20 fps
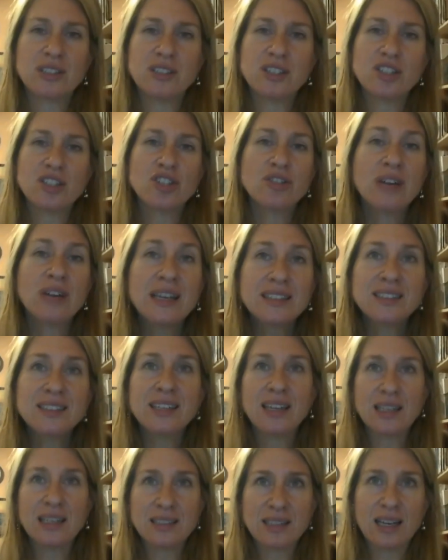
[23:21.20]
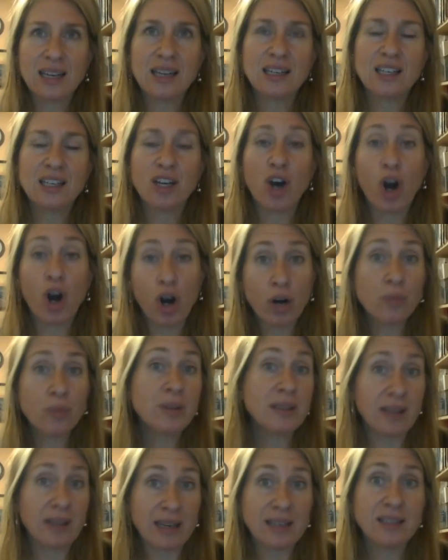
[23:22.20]
Stress and anxiety are
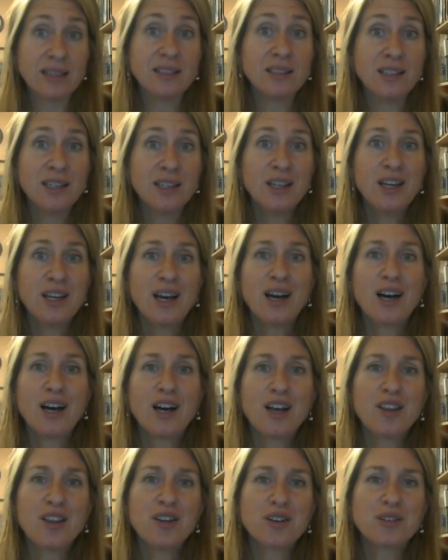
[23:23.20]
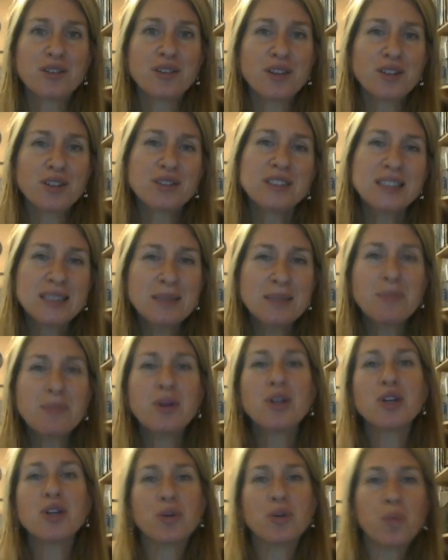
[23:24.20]
related. They're
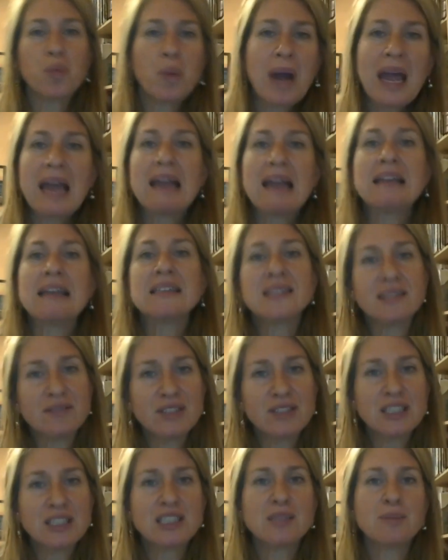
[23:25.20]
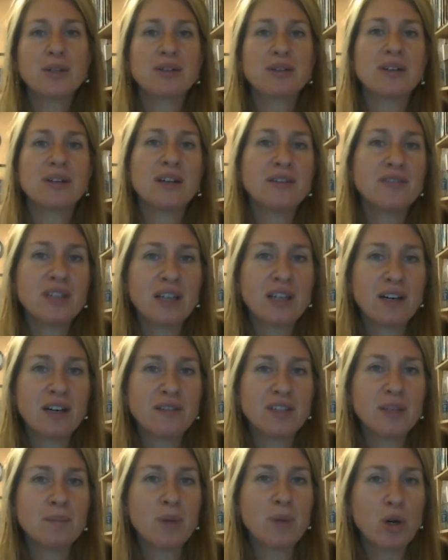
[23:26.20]
similar ways of of
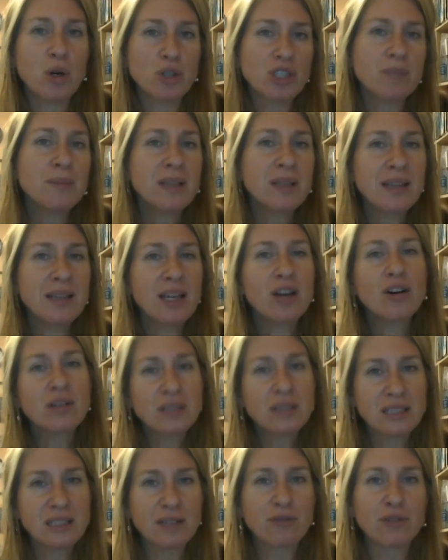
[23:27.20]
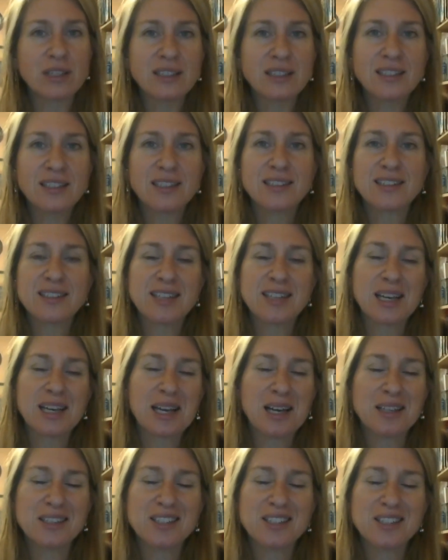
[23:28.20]
an emotion, but they are different. As a
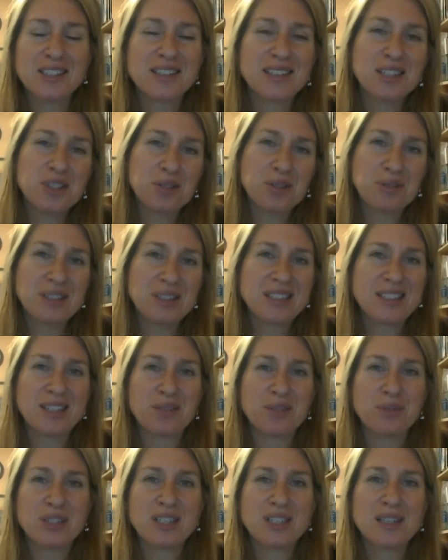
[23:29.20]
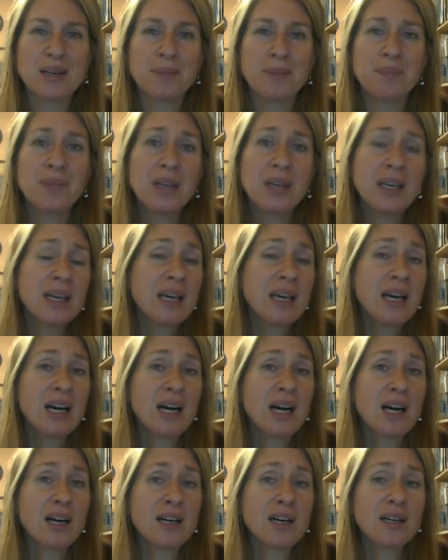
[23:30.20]
psychologist, I do distinguish them.
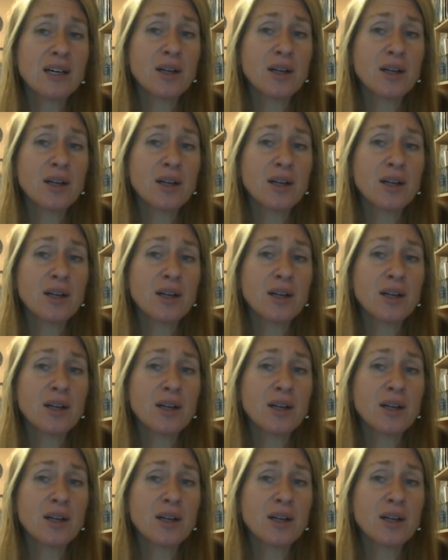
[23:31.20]
Uh,